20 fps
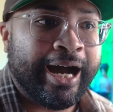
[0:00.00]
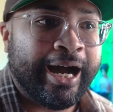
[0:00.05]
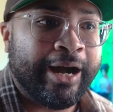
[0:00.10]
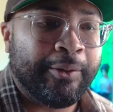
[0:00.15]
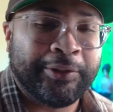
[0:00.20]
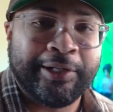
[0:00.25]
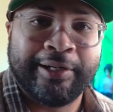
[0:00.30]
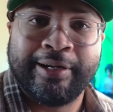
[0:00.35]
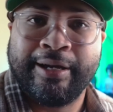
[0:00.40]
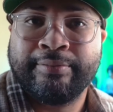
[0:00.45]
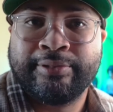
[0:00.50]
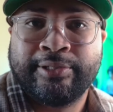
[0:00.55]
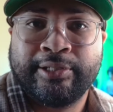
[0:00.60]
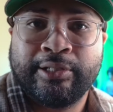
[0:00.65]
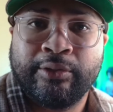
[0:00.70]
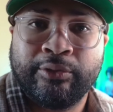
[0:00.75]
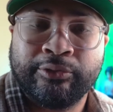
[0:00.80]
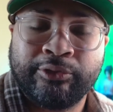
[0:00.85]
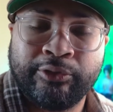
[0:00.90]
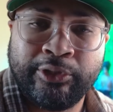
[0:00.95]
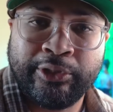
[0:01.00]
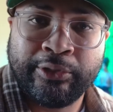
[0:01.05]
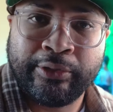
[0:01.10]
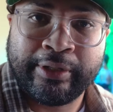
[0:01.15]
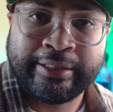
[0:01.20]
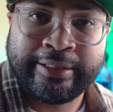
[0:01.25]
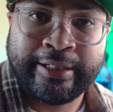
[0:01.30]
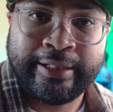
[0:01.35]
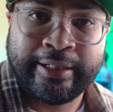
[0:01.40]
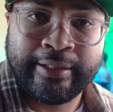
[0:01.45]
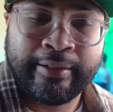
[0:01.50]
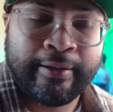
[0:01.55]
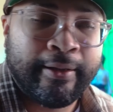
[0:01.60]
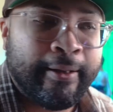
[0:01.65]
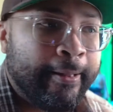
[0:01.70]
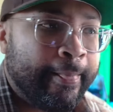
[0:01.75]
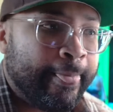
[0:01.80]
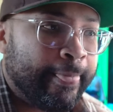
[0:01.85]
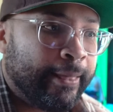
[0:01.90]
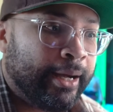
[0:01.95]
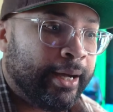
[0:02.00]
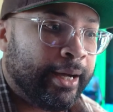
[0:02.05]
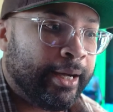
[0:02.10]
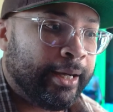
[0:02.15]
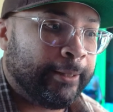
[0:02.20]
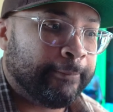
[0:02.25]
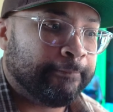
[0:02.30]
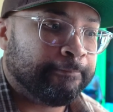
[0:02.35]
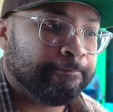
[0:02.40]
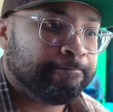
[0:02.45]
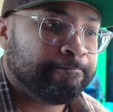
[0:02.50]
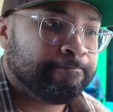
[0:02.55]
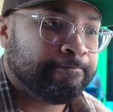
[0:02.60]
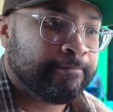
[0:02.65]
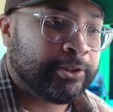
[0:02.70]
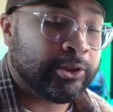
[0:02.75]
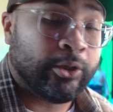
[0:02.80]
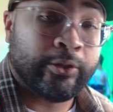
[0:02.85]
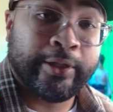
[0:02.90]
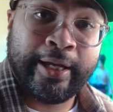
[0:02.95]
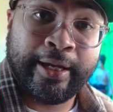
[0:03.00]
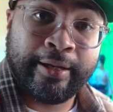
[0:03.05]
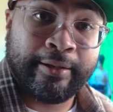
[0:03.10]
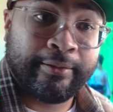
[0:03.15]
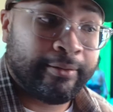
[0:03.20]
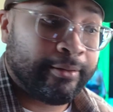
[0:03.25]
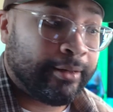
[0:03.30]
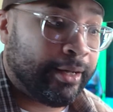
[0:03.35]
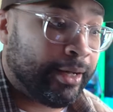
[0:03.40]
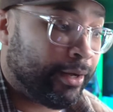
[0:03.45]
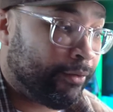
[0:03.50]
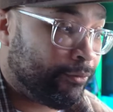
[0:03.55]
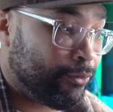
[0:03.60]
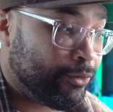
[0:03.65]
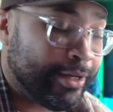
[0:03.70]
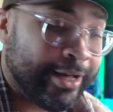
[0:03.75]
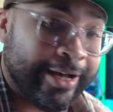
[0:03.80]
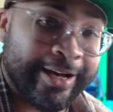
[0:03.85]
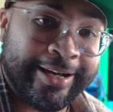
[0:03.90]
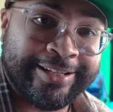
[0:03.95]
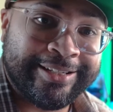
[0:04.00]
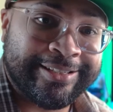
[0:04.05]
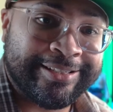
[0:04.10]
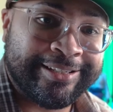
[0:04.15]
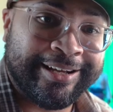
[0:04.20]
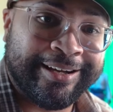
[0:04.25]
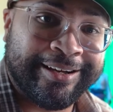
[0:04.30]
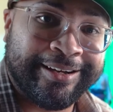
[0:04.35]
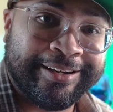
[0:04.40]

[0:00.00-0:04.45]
when it comes to going to New York City. So yeah, if you guys